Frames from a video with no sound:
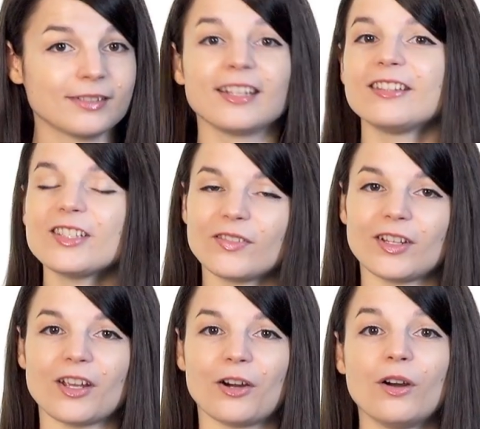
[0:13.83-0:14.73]
In this
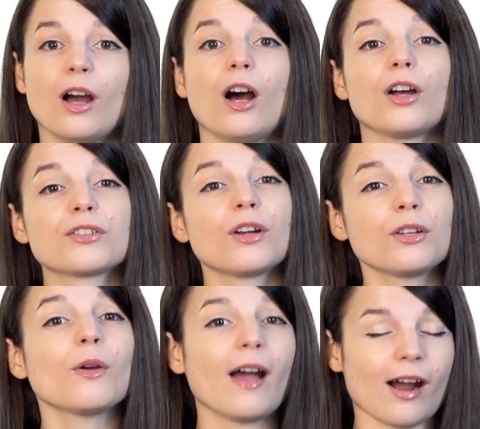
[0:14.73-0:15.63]
video, I'll show
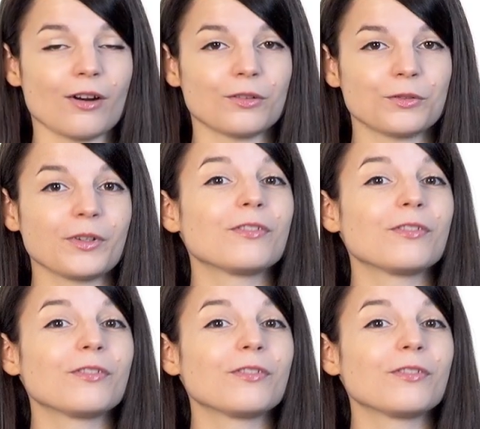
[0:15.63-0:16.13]
you how, with